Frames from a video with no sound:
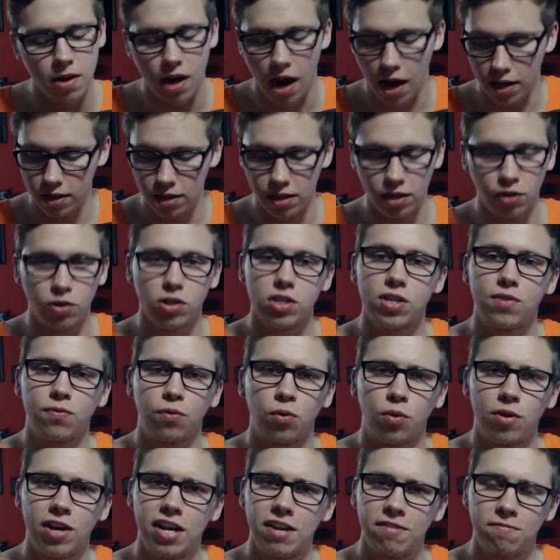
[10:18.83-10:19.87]
I think
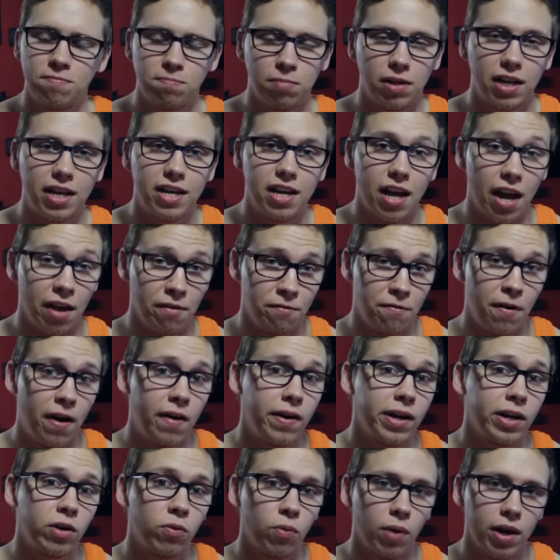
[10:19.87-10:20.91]
Christopher Reeve played a
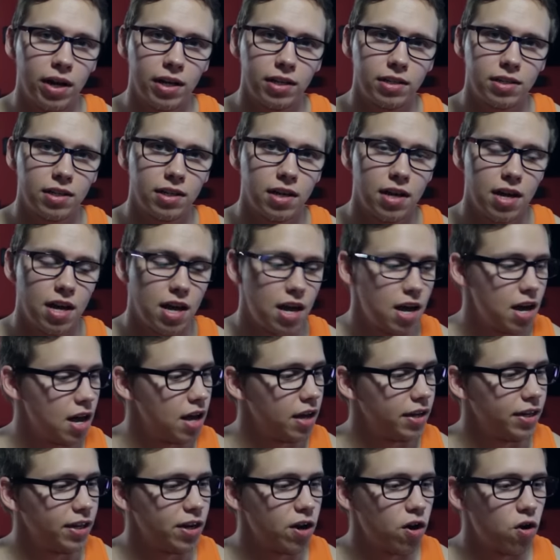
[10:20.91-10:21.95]
very great,
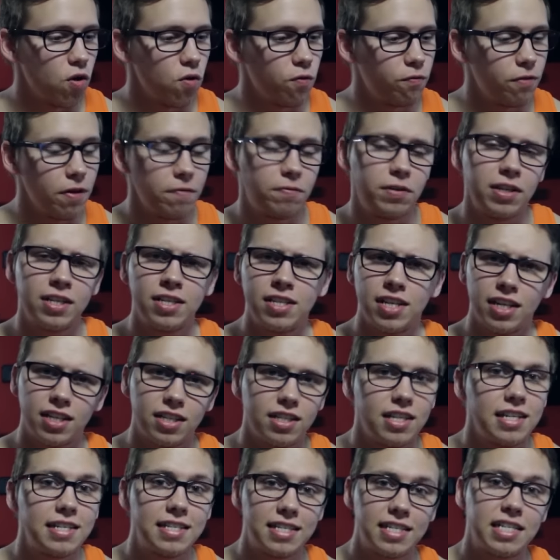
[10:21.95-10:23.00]
50s,
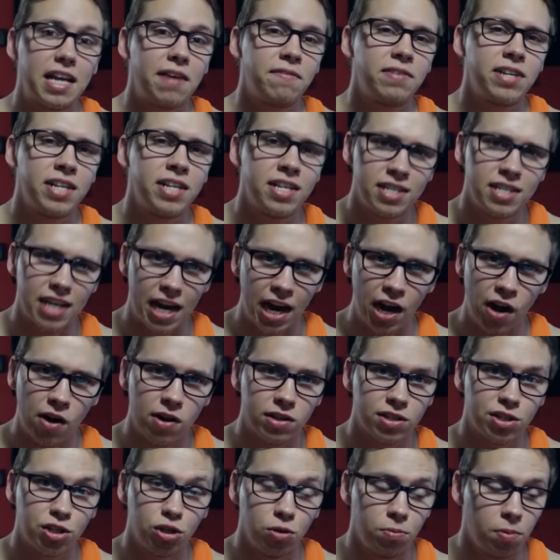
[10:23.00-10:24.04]
60s, 70s era
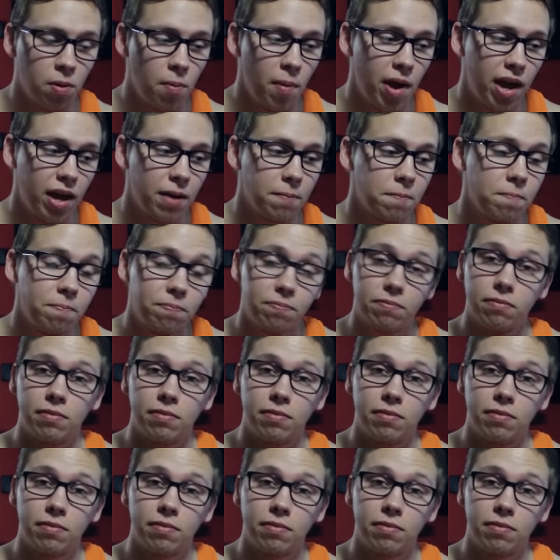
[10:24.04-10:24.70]
Superman.